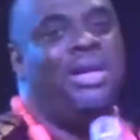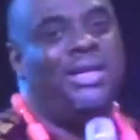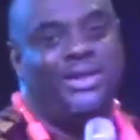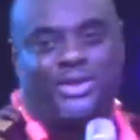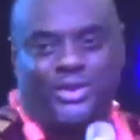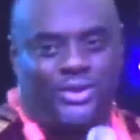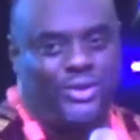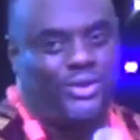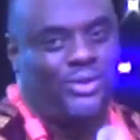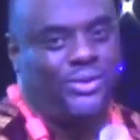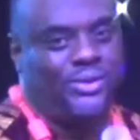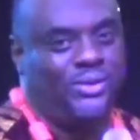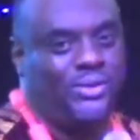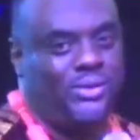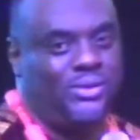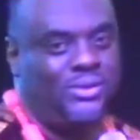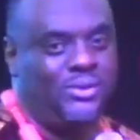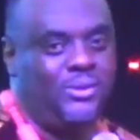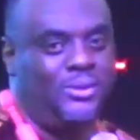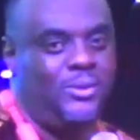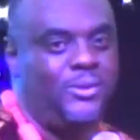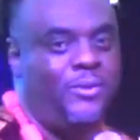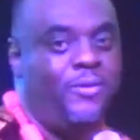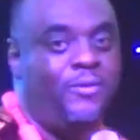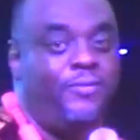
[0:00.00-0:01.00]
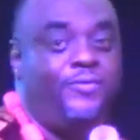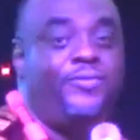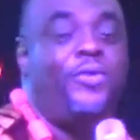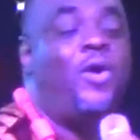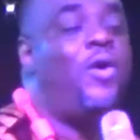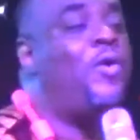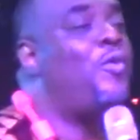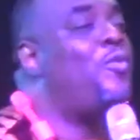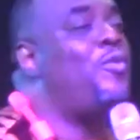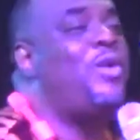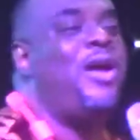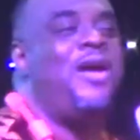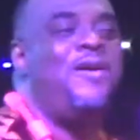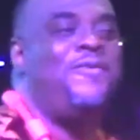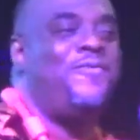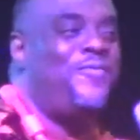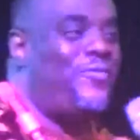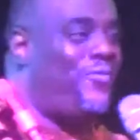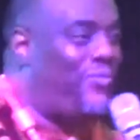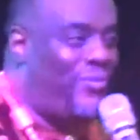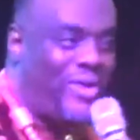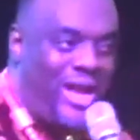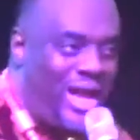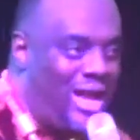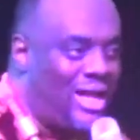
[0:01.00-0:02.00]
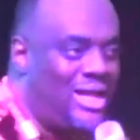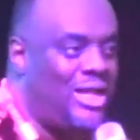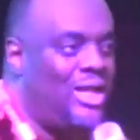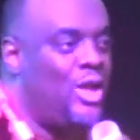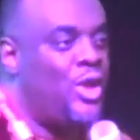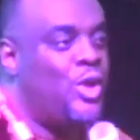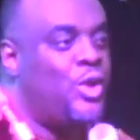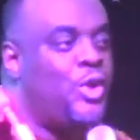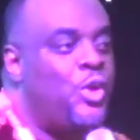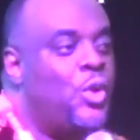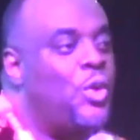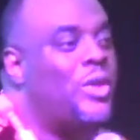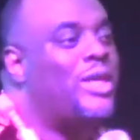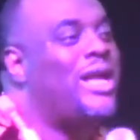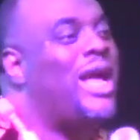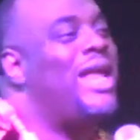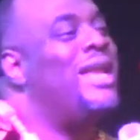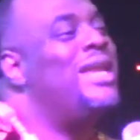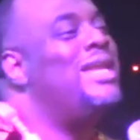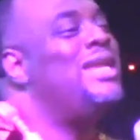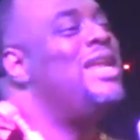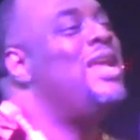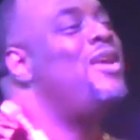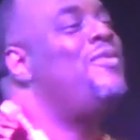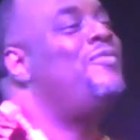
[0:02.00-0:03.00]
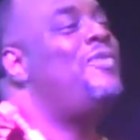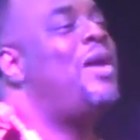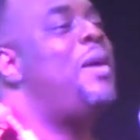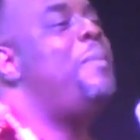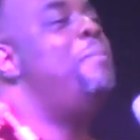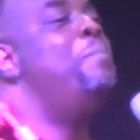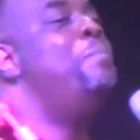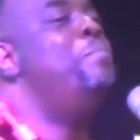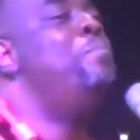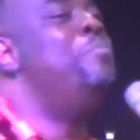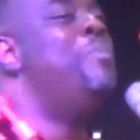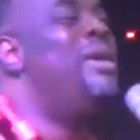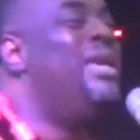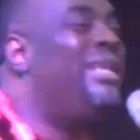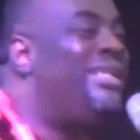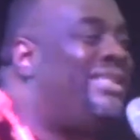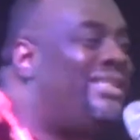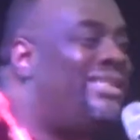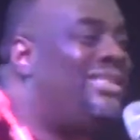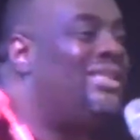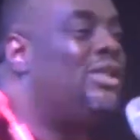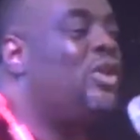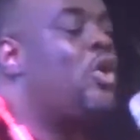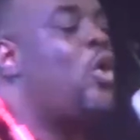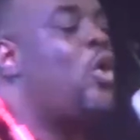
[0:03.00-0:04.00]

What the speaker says: blessed you forever. You can never miss